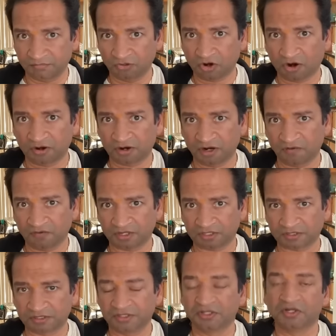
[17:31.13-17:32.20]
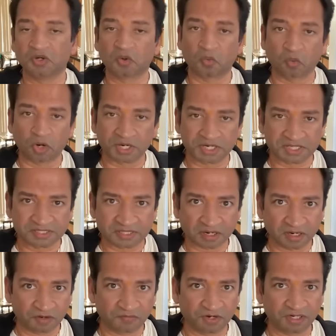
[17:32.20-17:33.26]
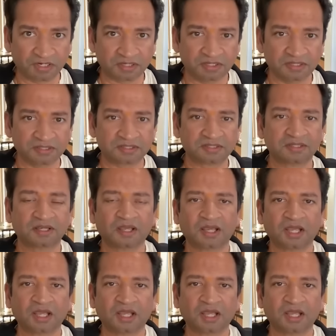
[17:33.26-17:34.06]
not relevant. What is relevant is,